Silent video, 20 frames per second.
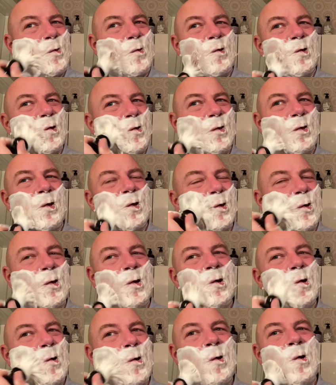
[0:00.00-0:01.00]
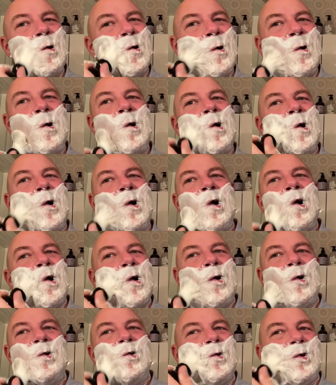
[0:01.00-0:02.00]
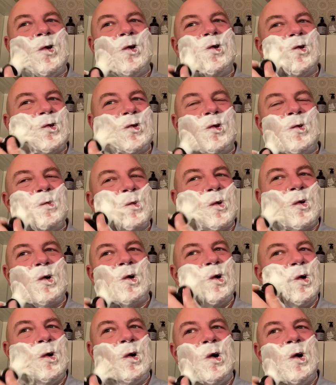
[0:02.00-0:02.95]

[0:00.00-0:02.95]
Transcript: something reasonable.